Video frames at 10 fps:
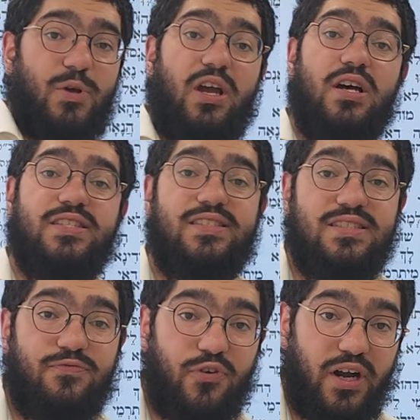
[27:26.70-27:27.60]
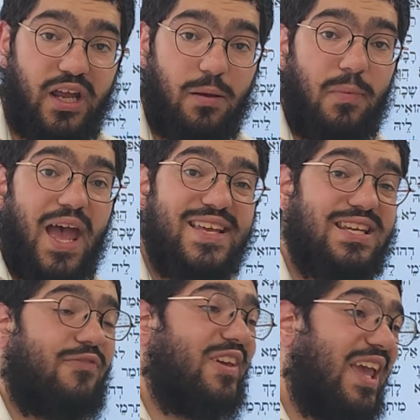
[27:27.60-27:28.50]
because it's for him as
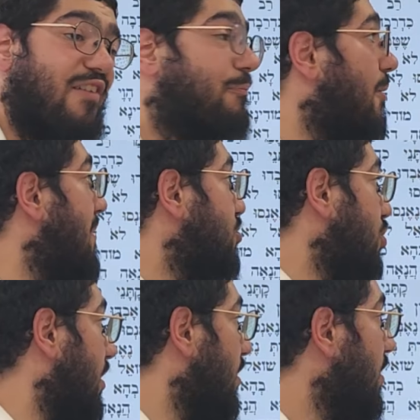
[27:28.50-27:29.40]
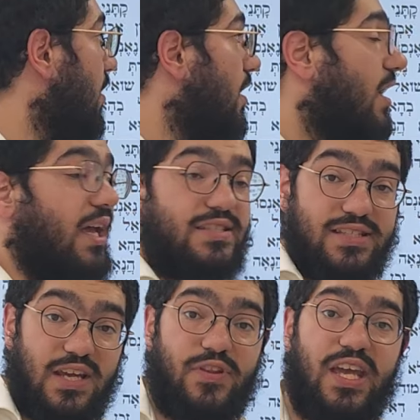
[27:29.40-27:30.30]
if he gave permission. It's
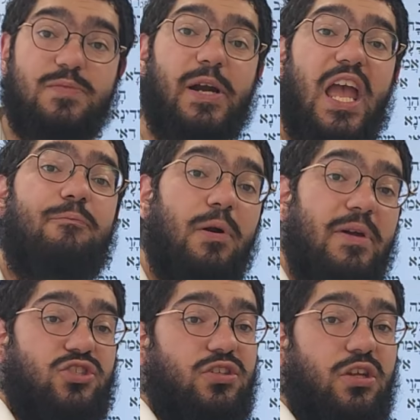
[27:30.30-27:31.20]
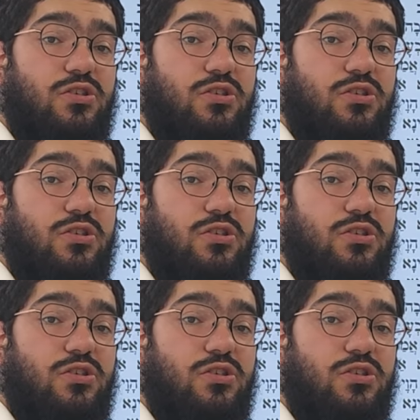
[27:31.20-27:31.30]
as if the Gizbar gave permission to the